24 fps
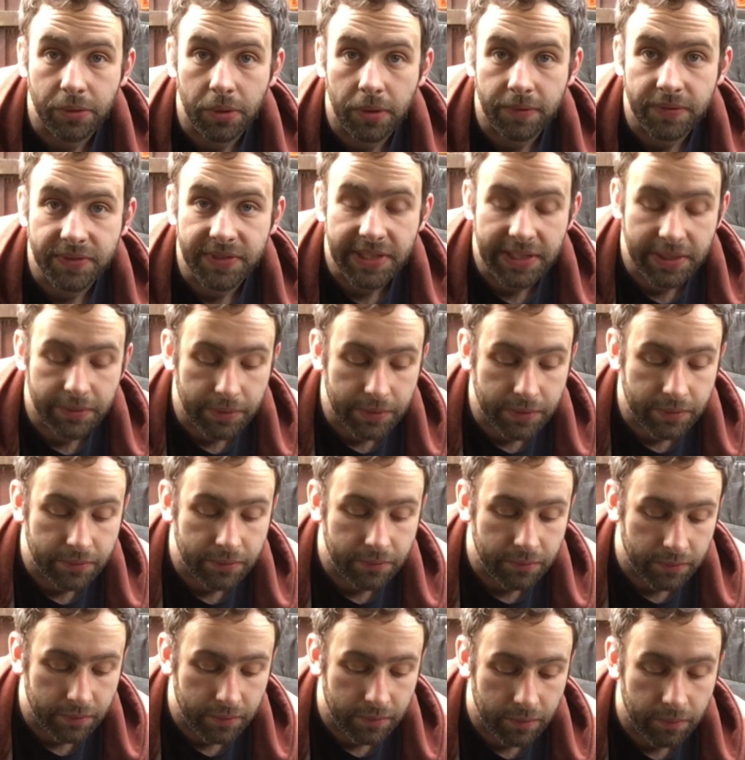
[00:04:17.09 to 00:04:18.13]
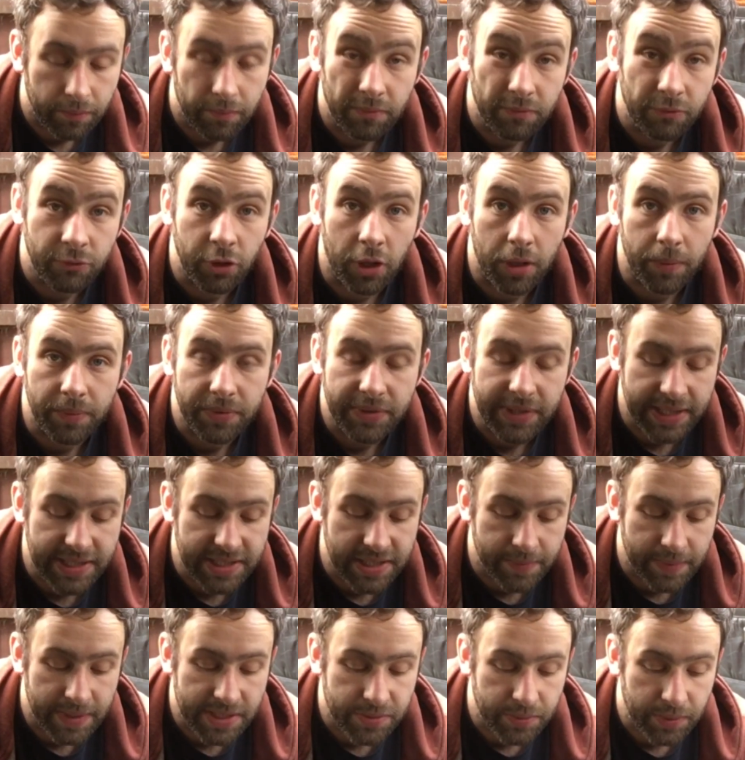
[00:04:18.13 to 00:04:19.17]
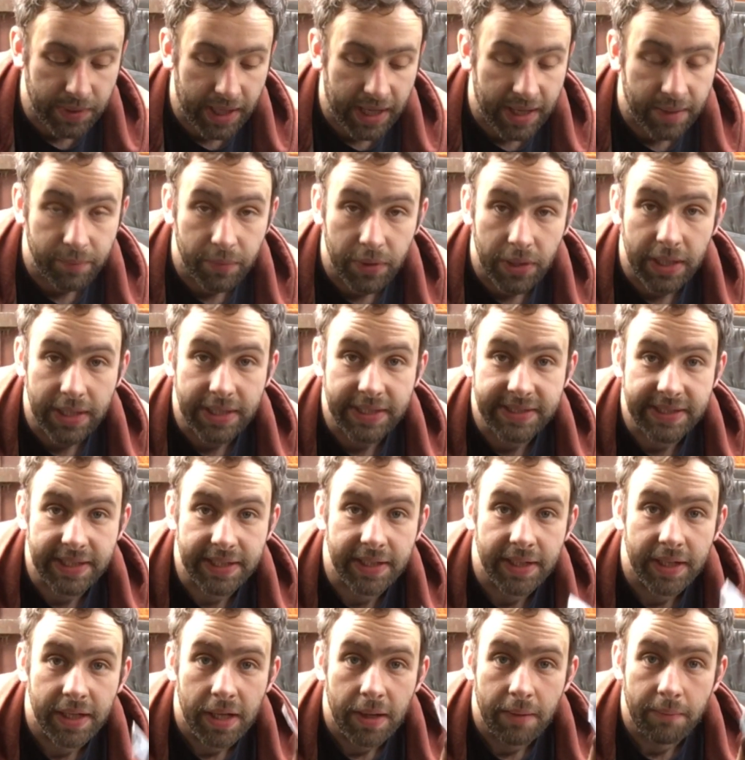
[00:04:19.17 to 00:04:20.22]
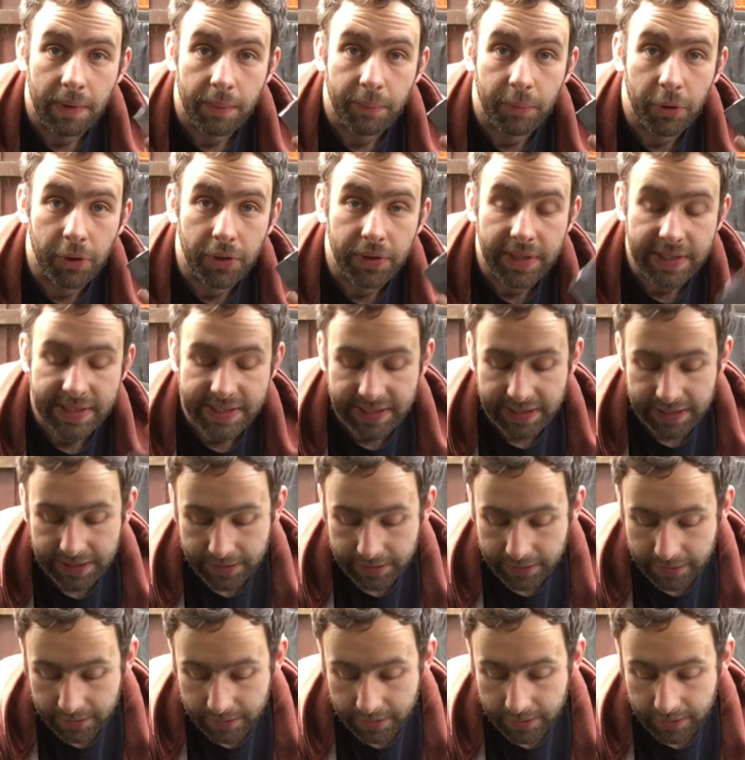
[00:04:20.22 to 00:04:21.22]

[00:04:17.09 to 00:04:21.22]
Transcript: Obviously we'd try and protect it best we can, but like I said, by putting this in,